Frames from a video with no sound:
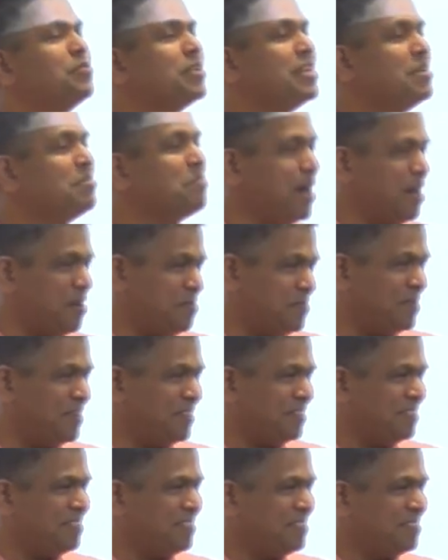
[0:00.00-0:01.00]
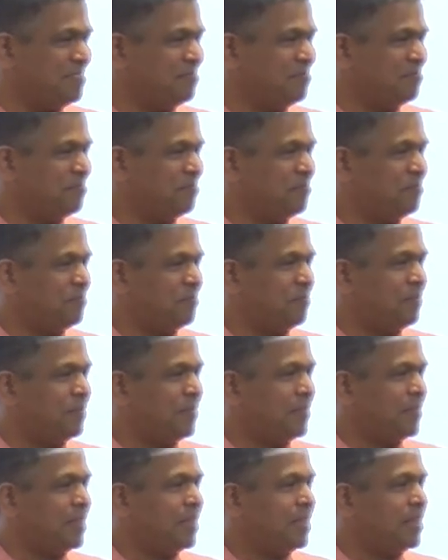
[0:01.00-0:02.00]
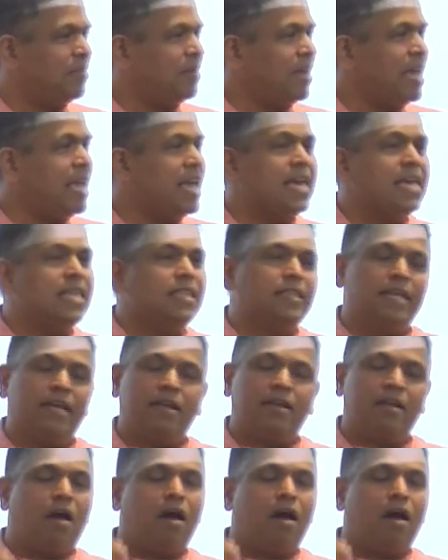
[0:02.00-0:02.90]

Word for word: read Mahabharata. Okay? There